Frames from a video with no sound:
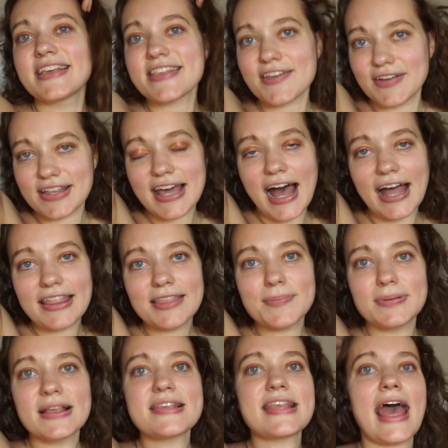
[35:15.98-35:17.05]
So it got the
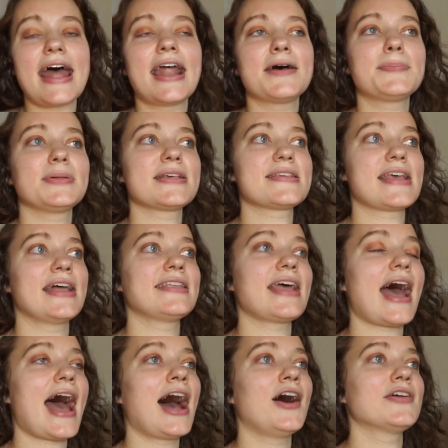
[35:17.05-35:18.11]
placenta
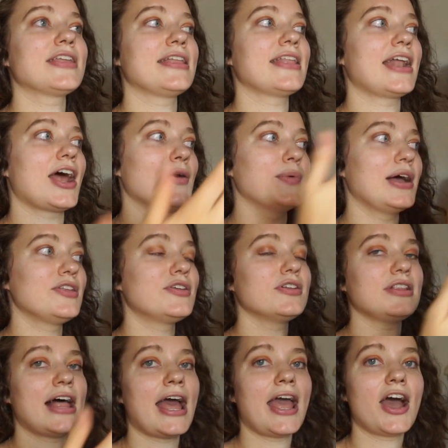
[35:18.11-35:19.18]
out, and then I went to
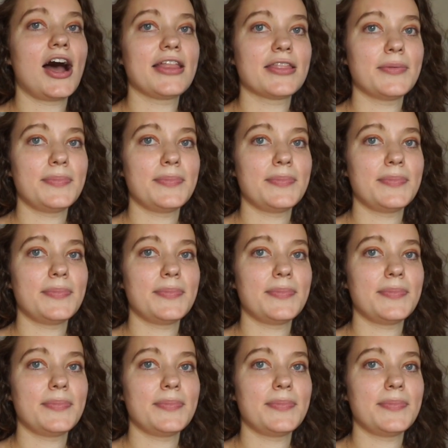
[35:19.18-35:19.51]
lay on the